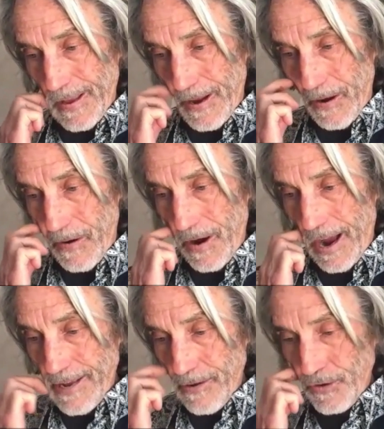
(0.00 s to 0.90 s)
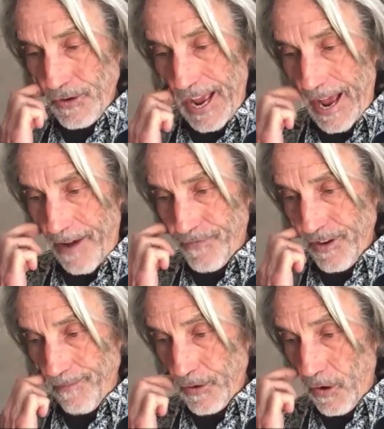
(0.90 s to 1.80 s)
I used to have
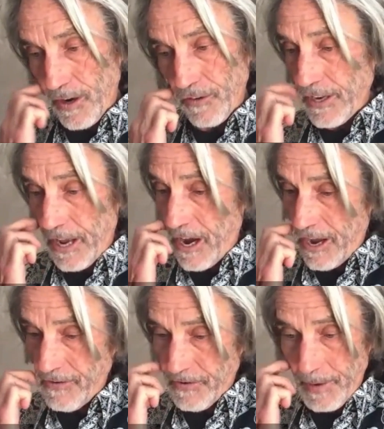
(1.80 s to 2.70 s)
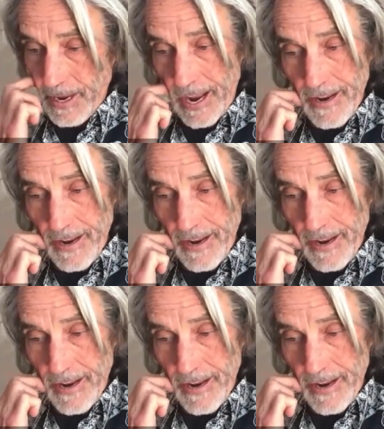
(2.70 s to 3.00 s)
some dogs in the hunt, but